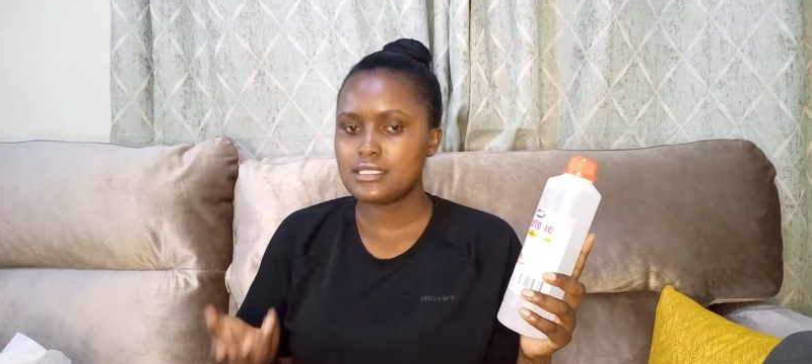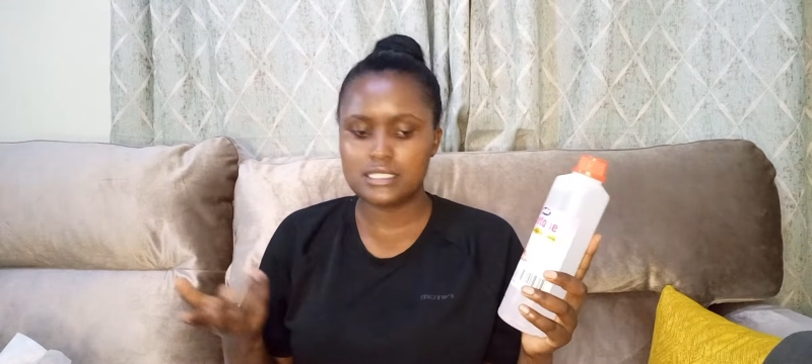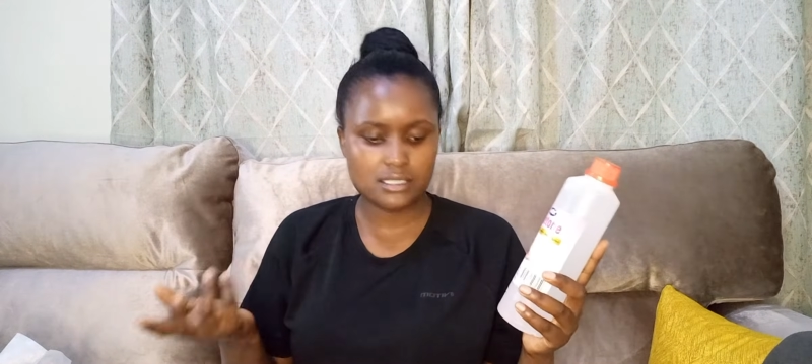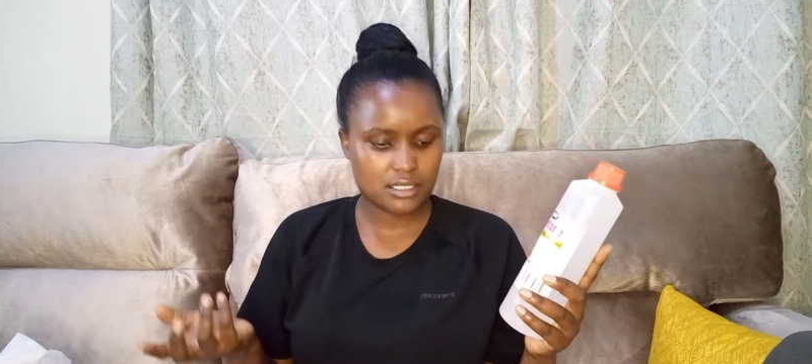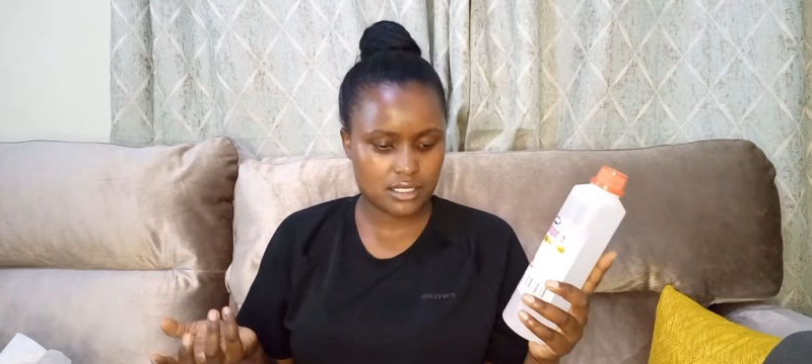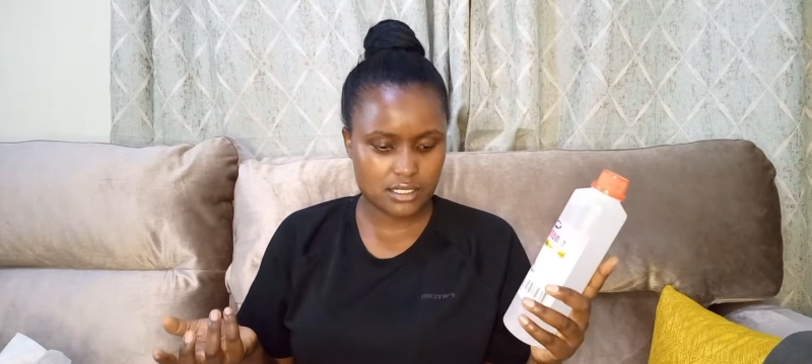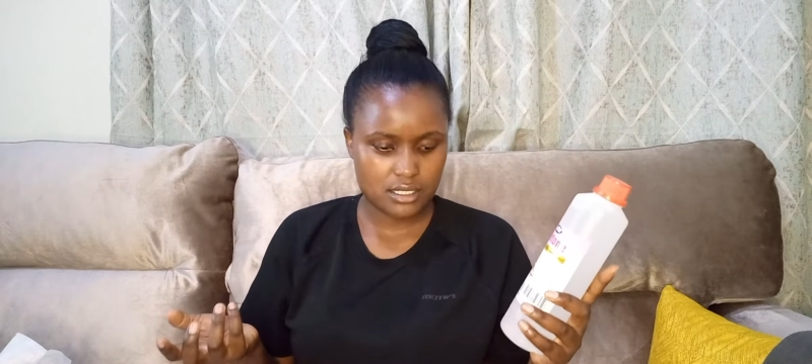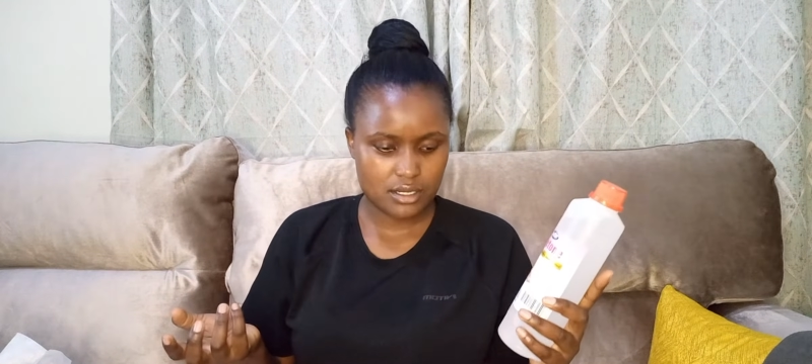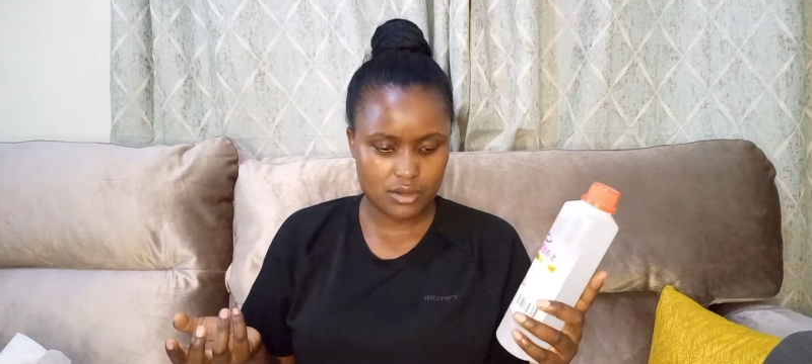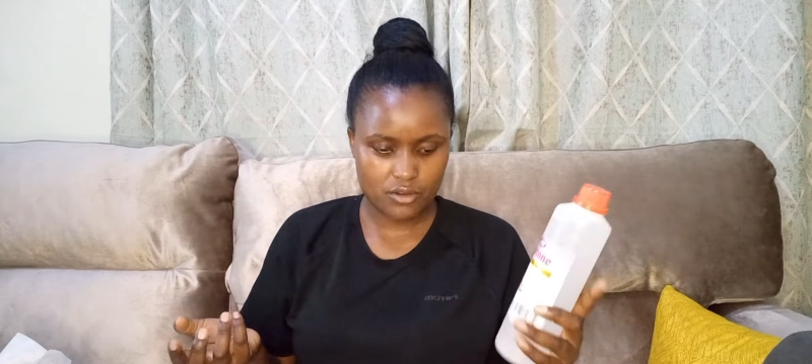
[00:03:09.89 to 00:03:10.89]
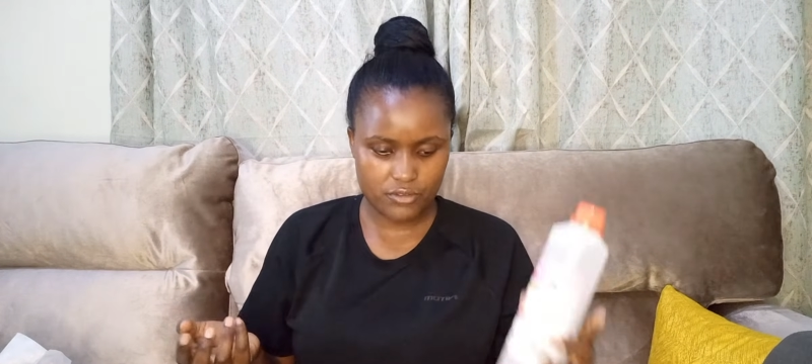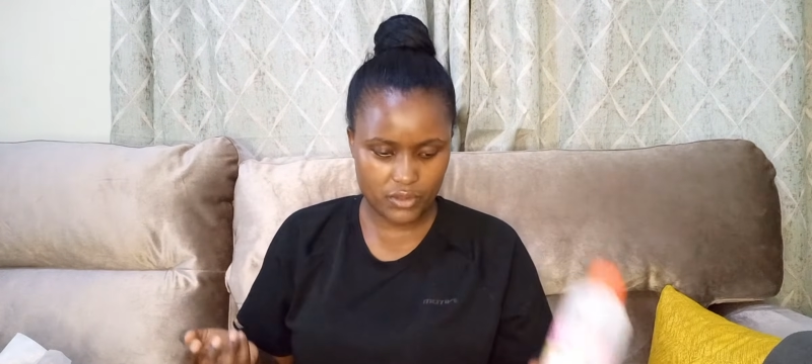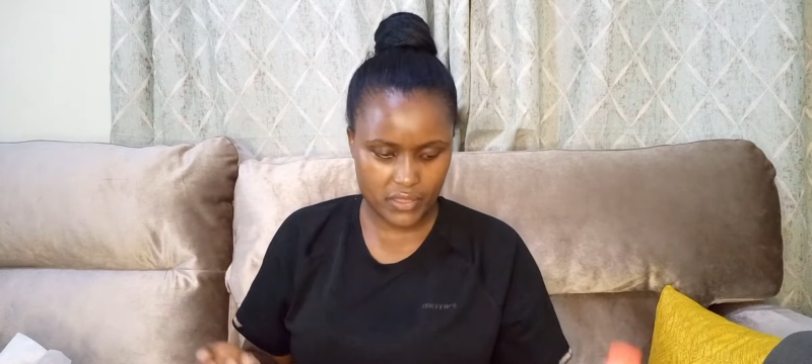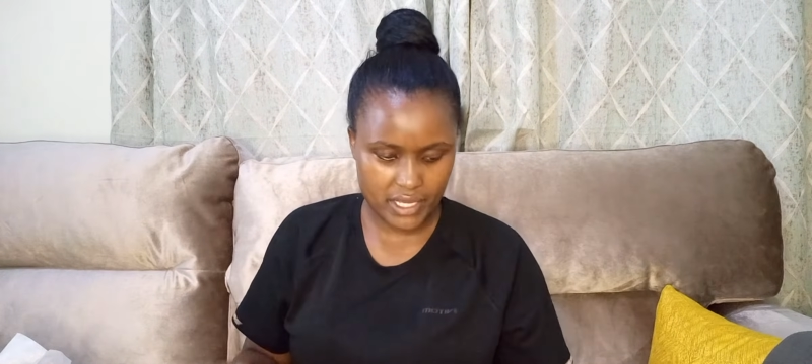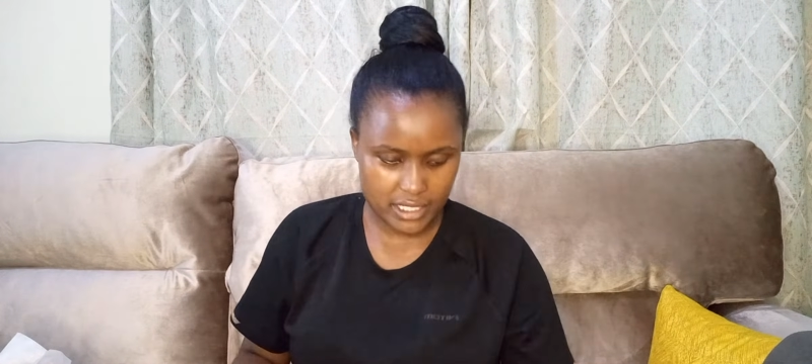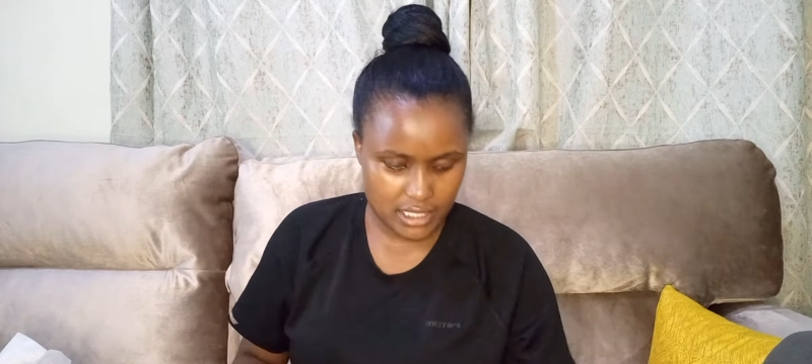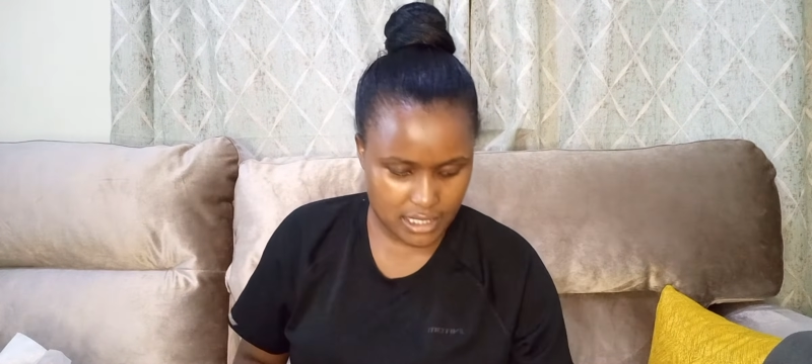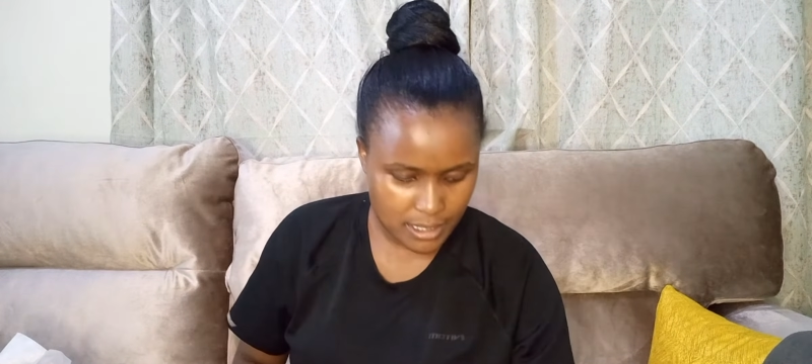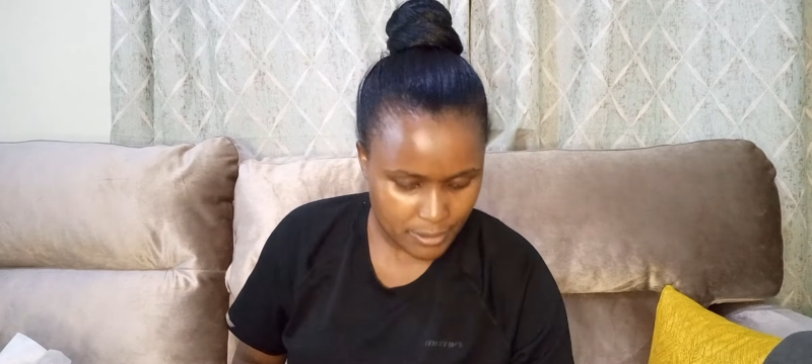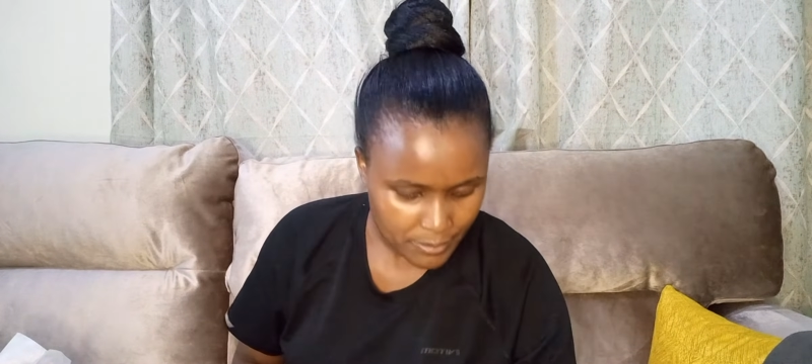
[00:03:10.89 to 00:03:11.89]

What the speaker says: just go for that.